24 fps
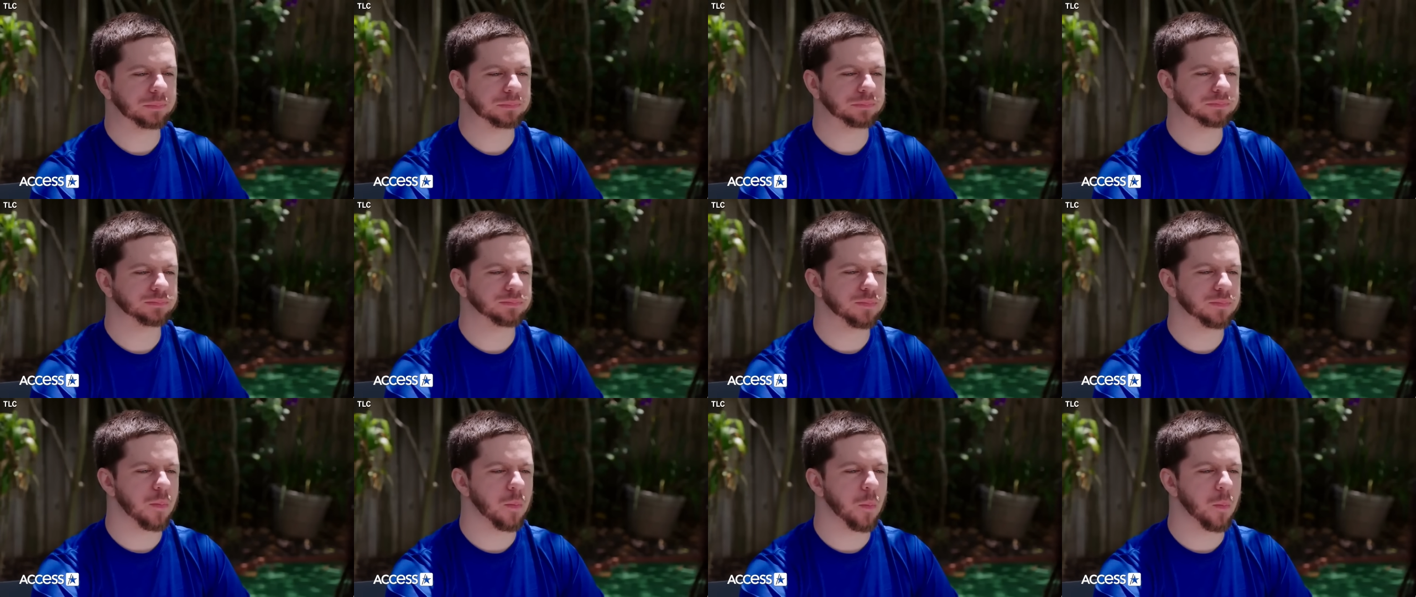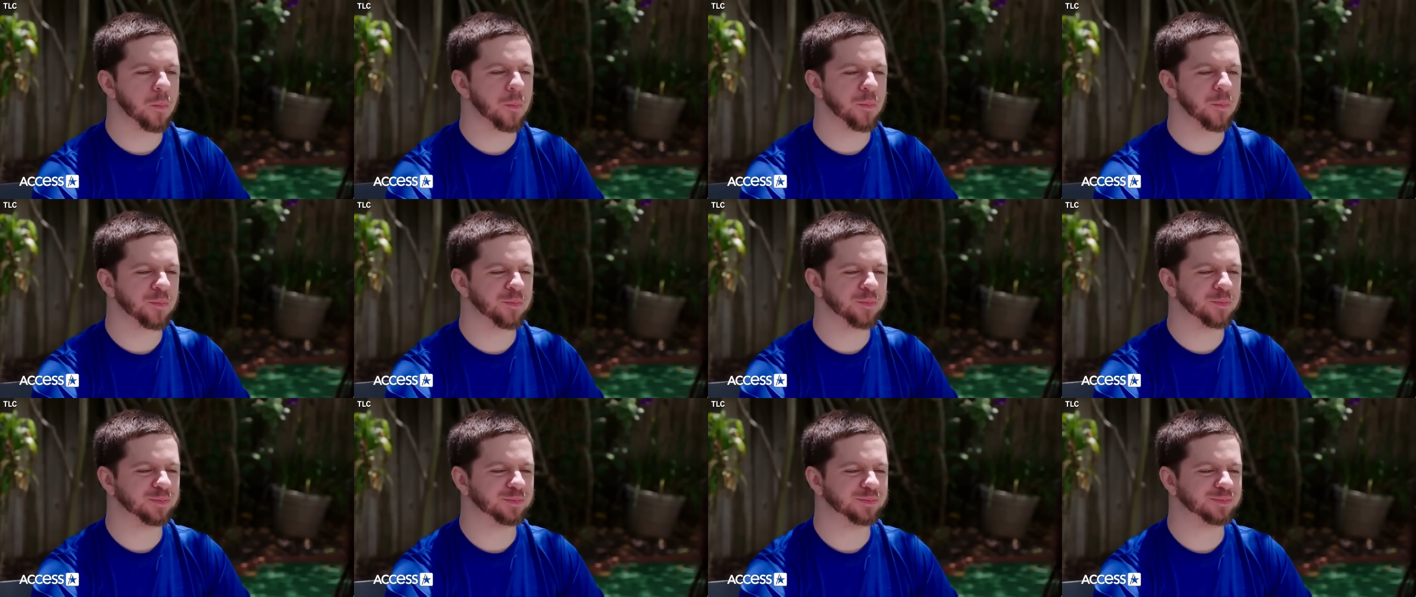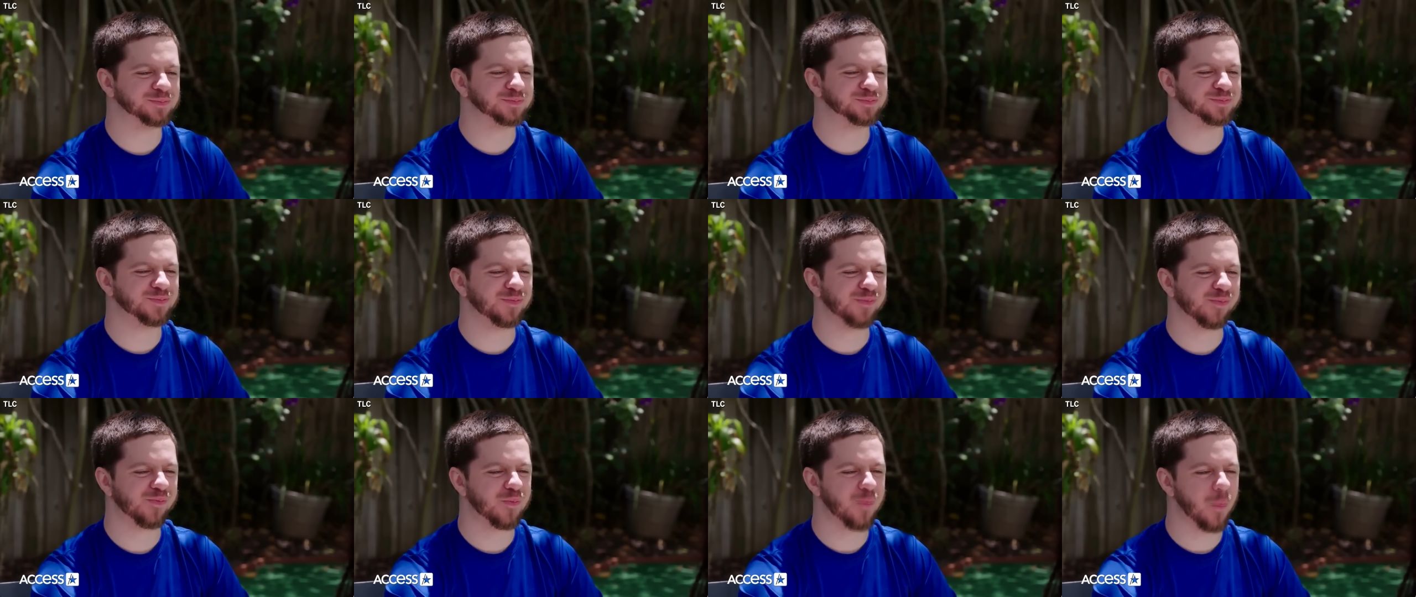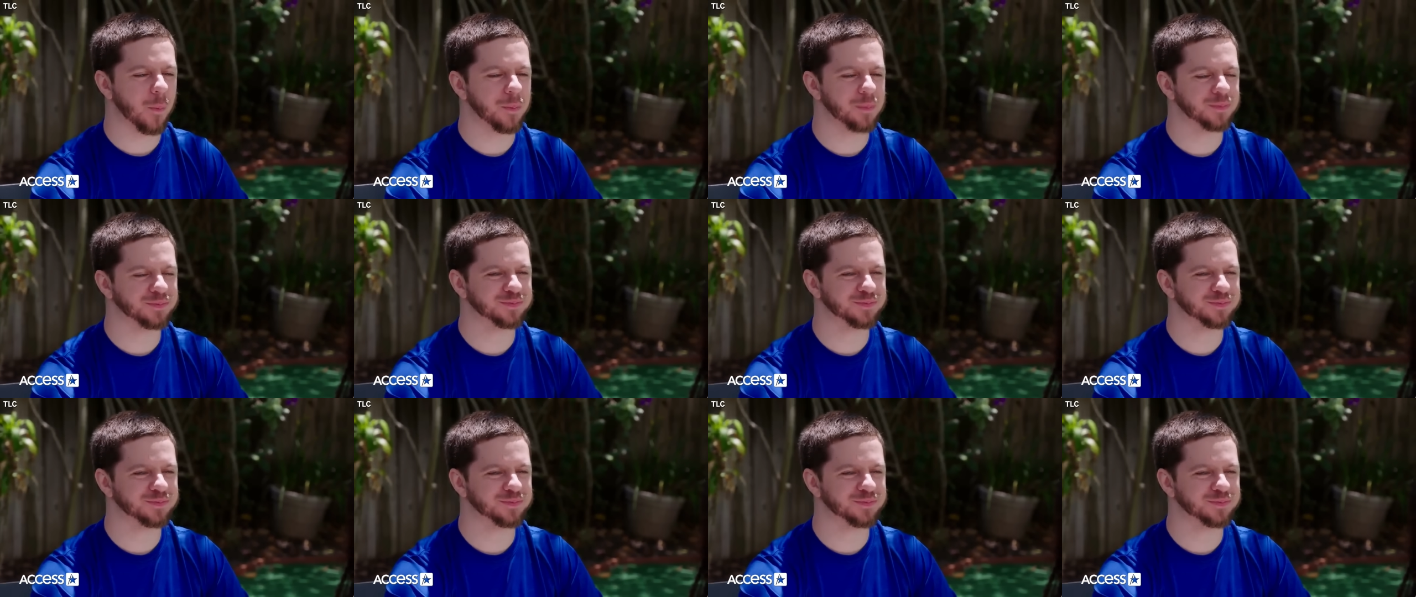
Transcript: Nobody speaks.